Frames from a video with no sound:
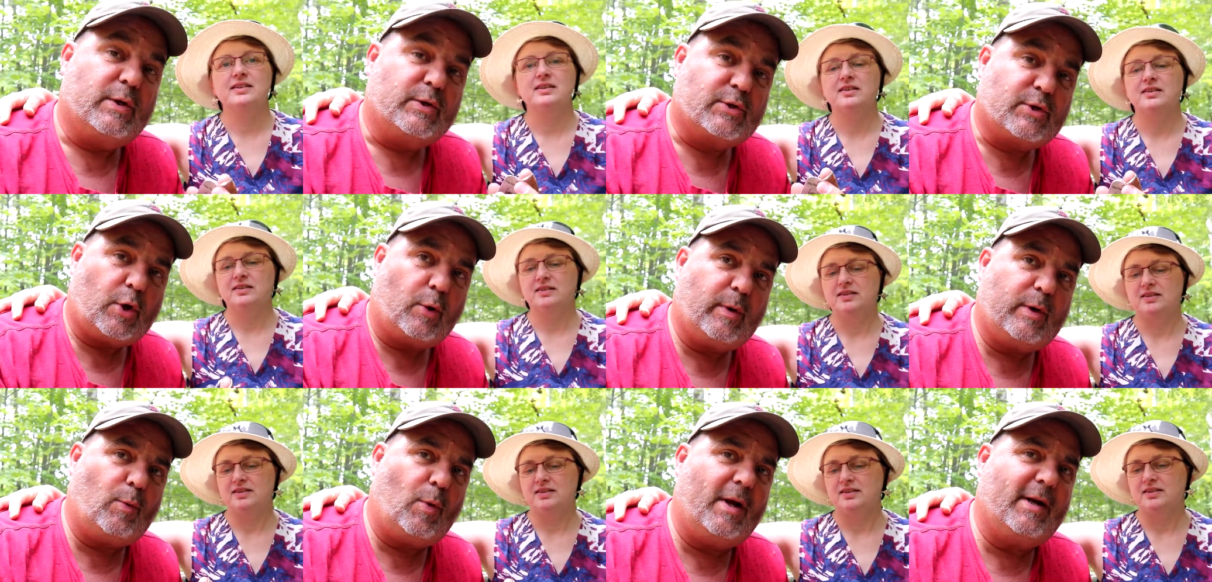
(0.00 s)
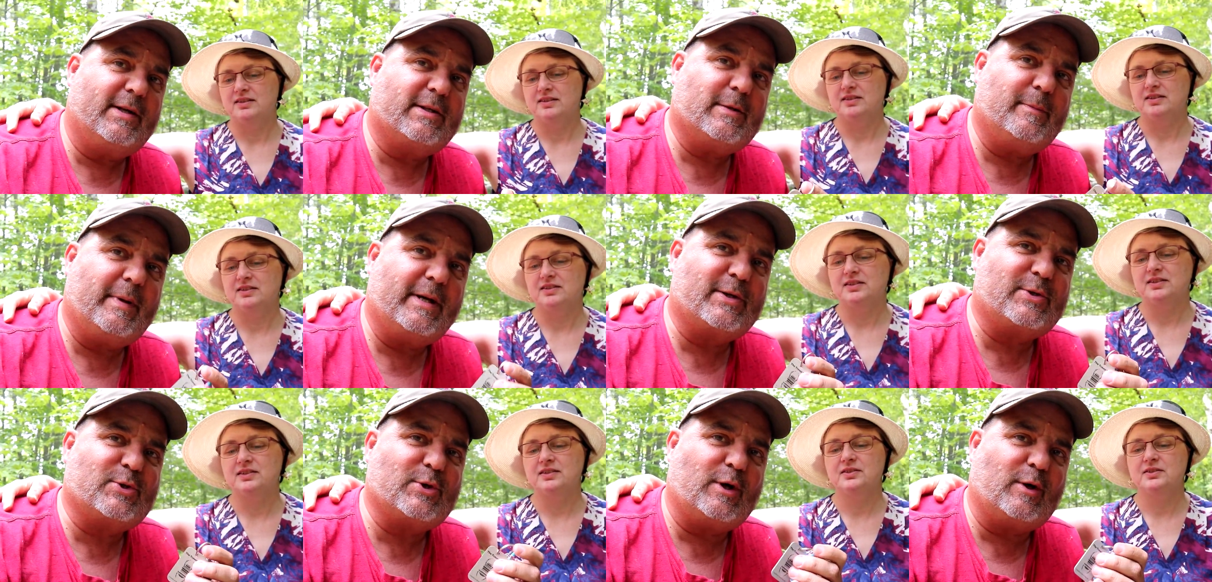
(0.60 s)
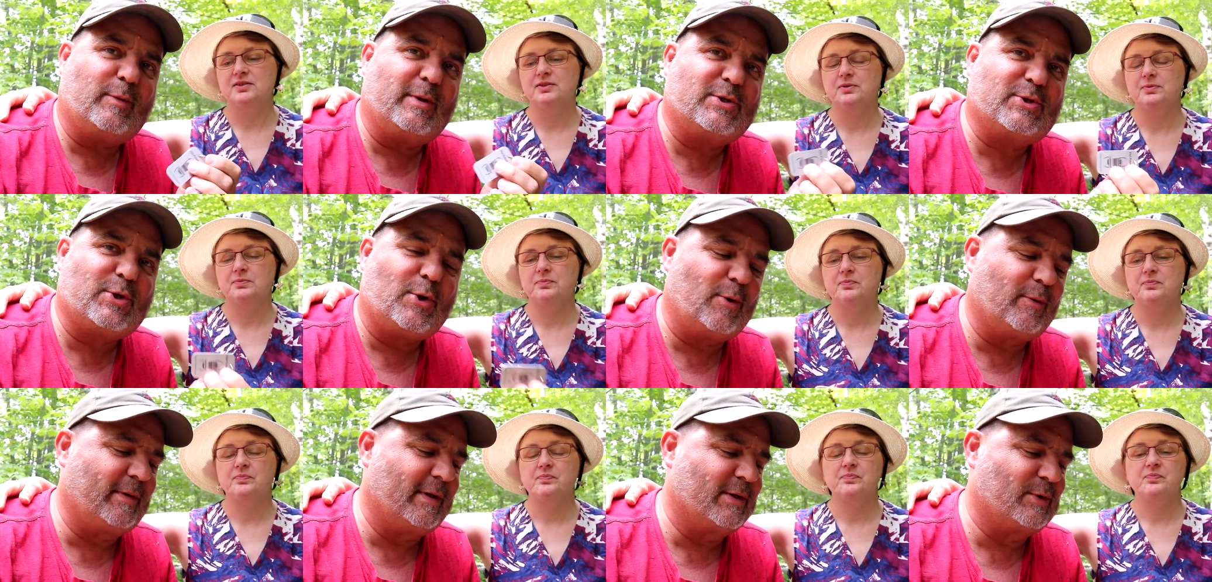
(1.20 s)
Speaker 1: So we wanted to make sure we
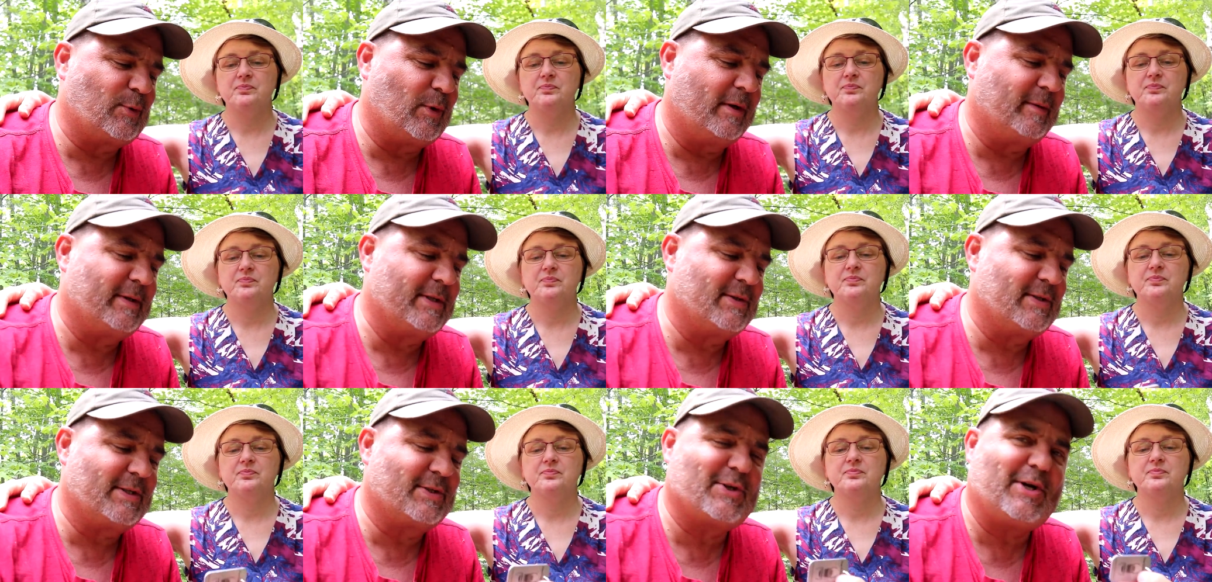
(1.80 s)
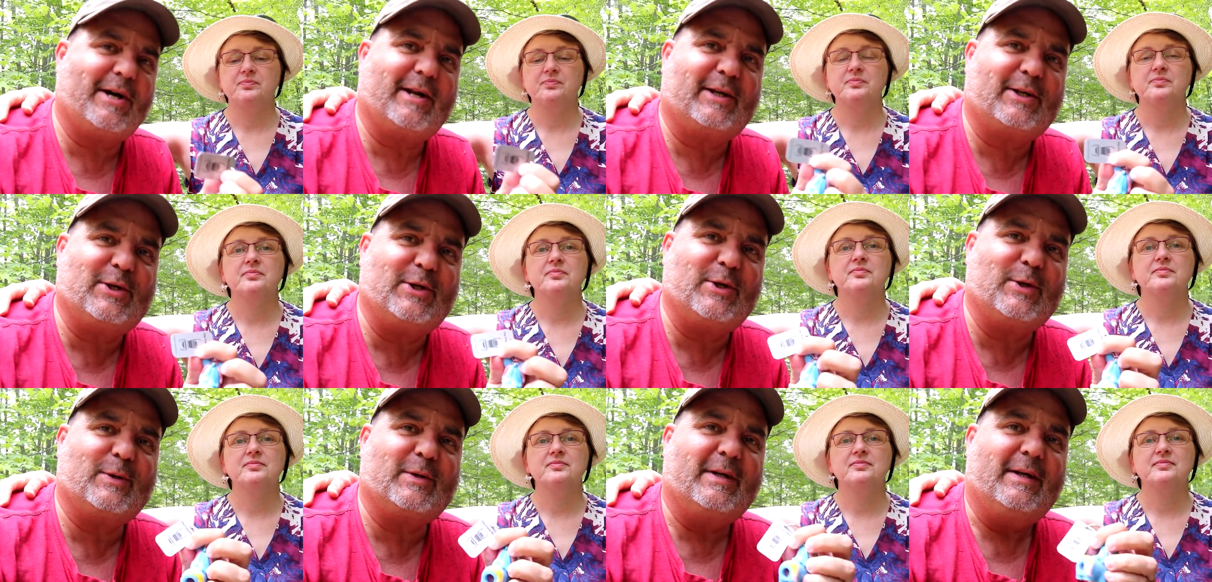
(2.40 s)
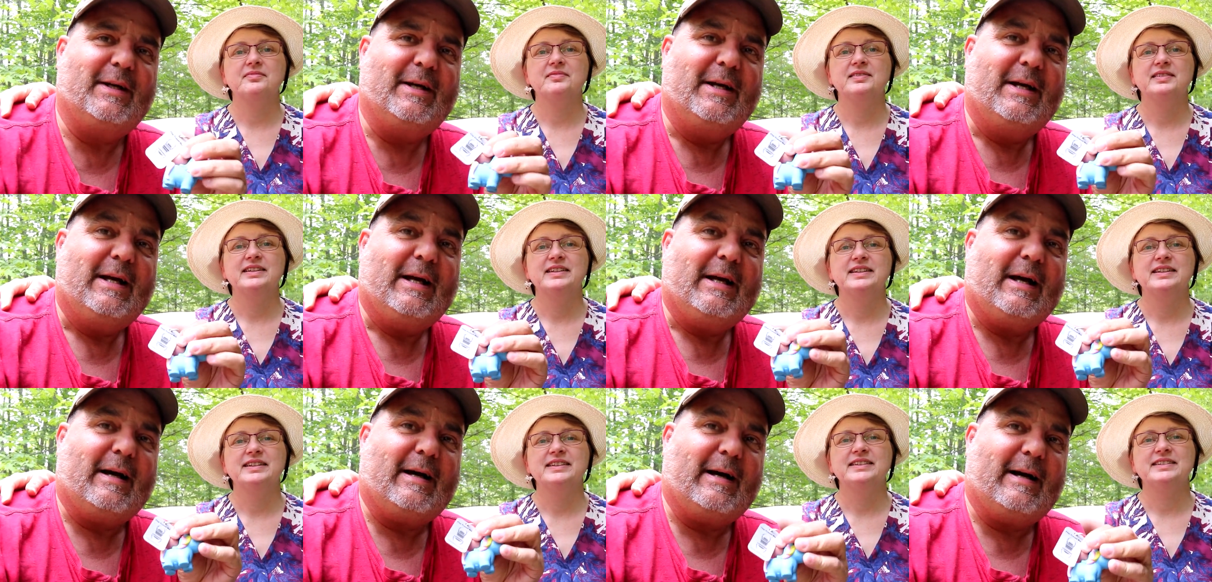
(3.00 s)
showed this one because it's kind of cute.
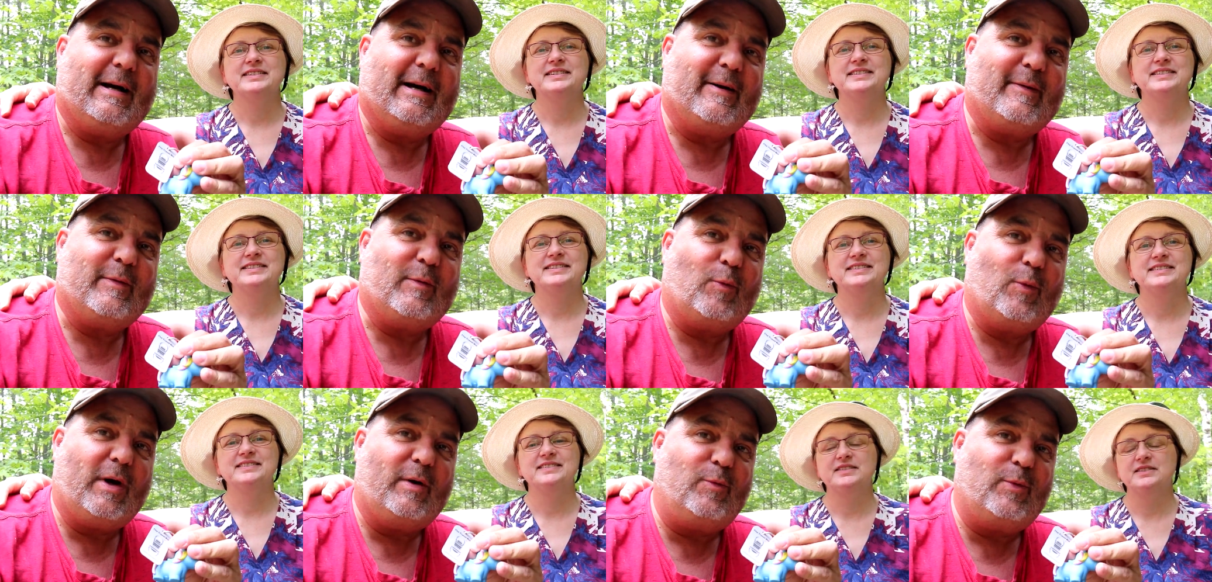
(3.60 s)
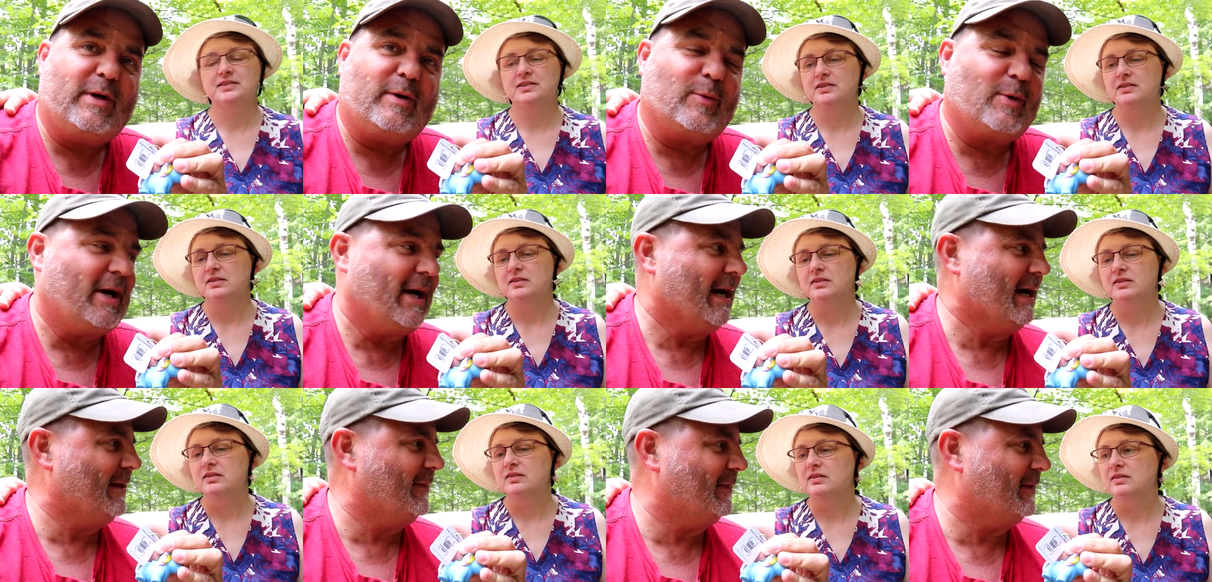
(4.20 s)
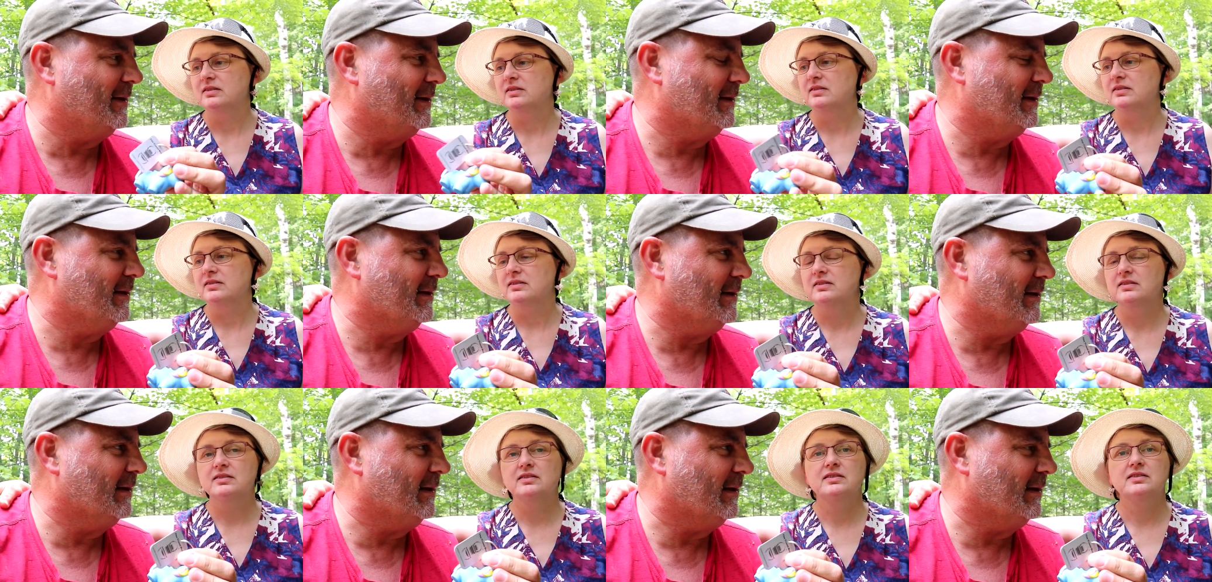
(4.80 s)
Uh, when we were at
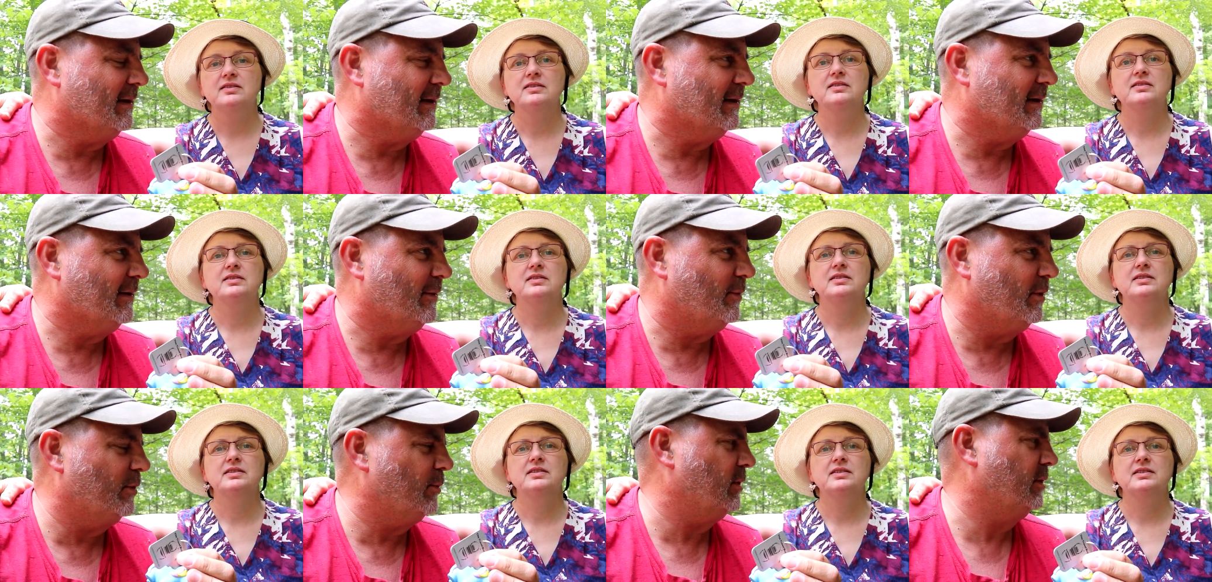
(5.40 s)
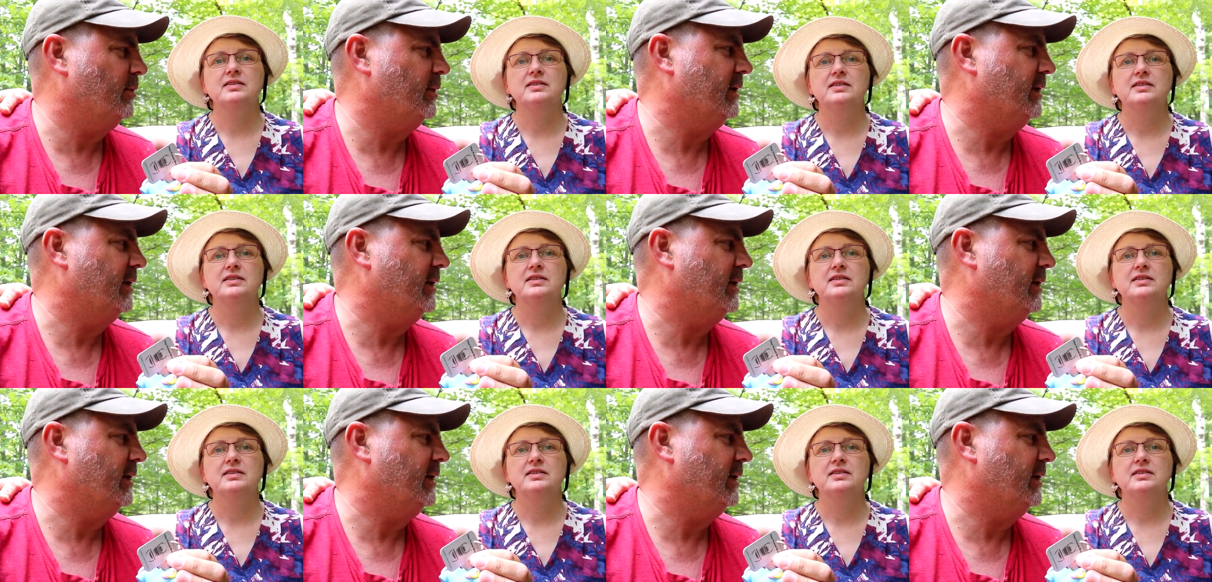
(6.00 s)
the, uh, where were